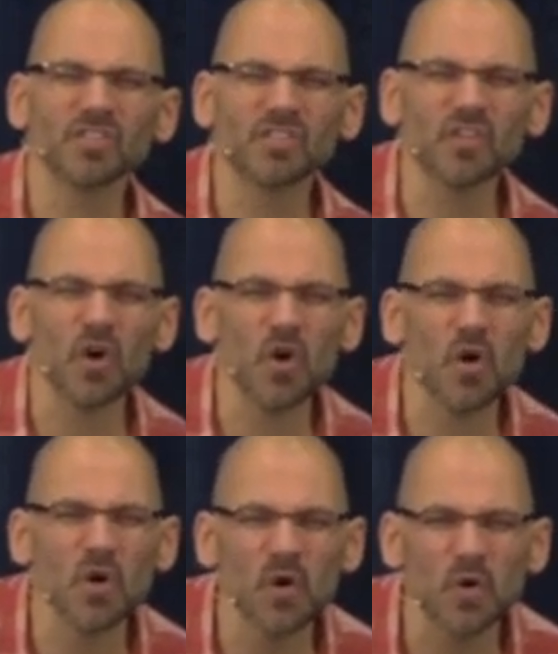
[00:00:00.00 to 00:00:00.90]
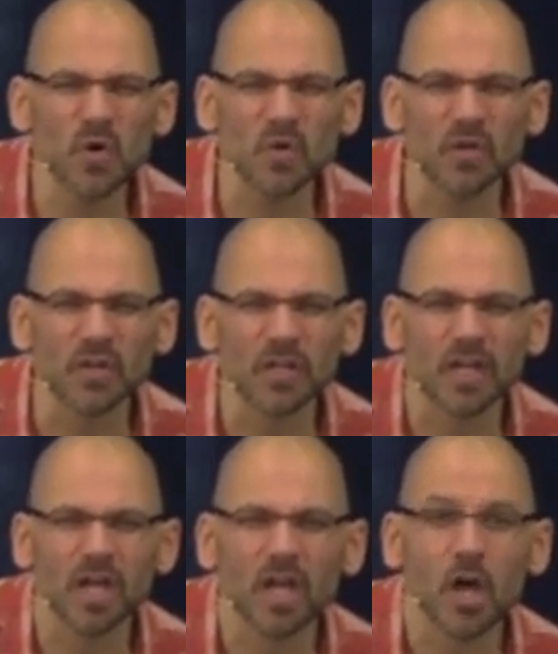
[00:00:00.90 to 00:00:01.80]
dude,
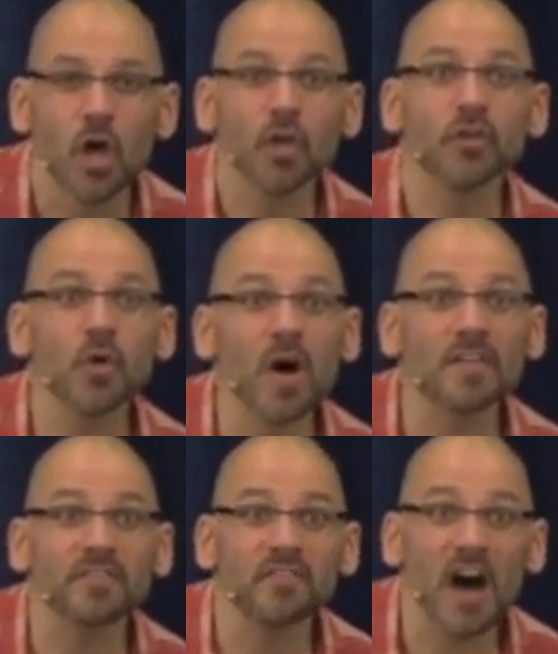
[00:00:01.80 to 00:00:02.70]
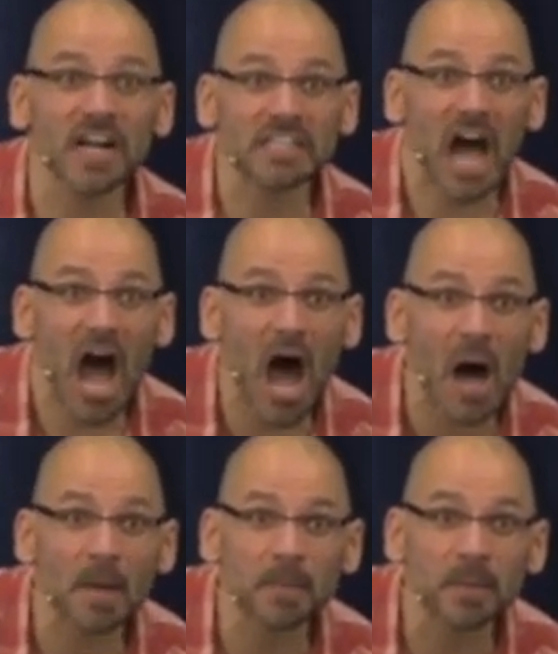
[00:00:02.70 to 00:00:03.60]
you are fucked up.